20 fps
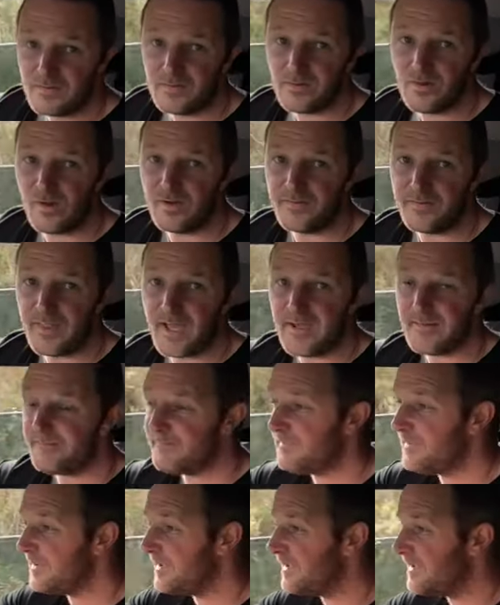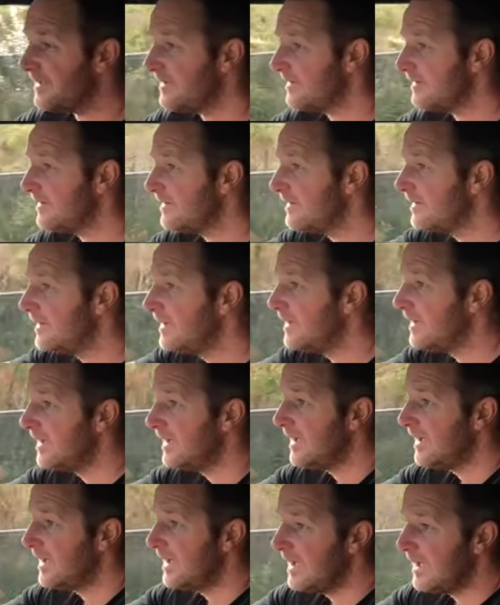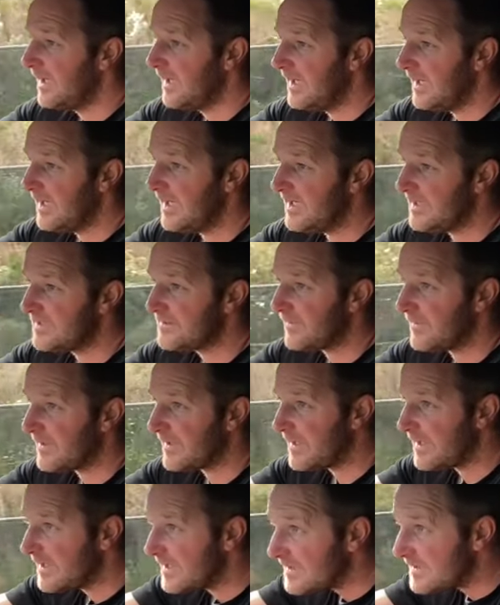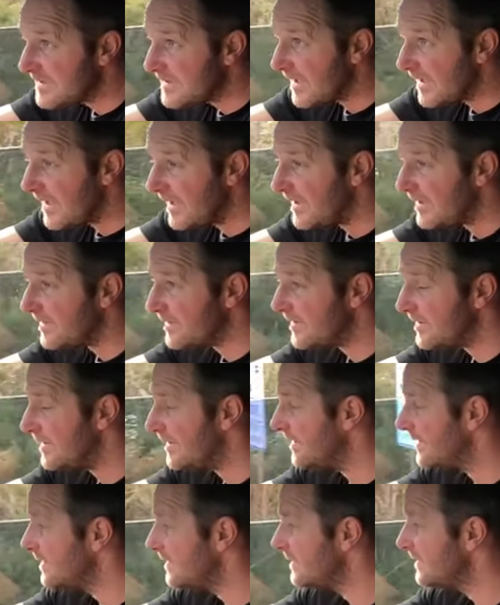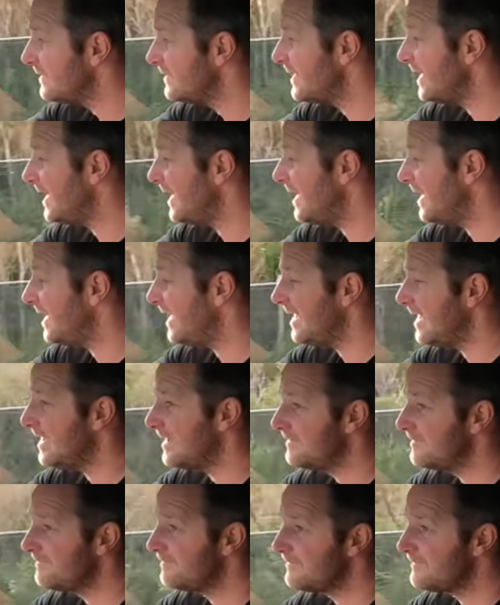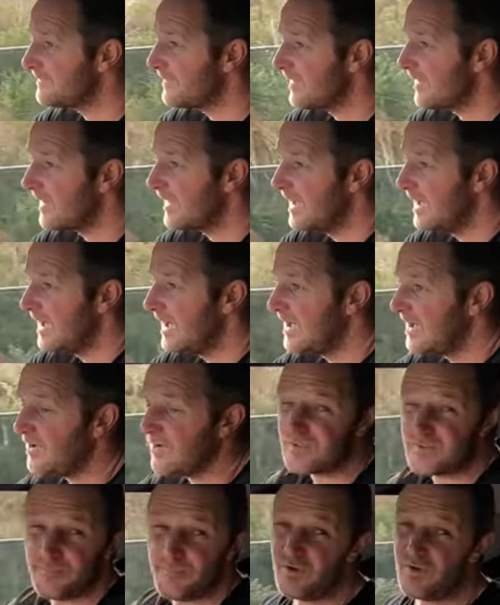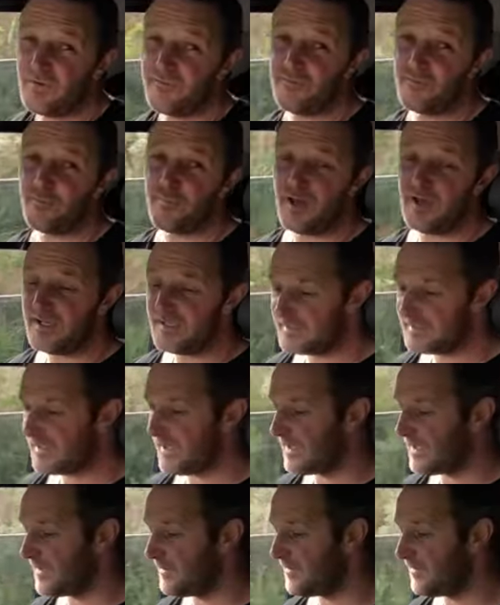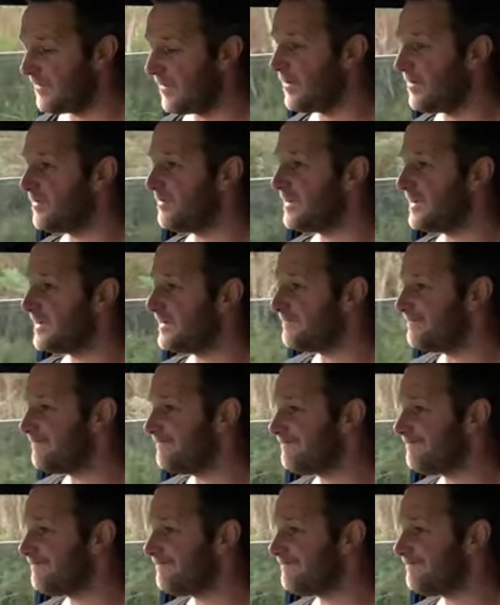like that, but it is what it is. So yeah, looks beautiful place, don't get me wrong, but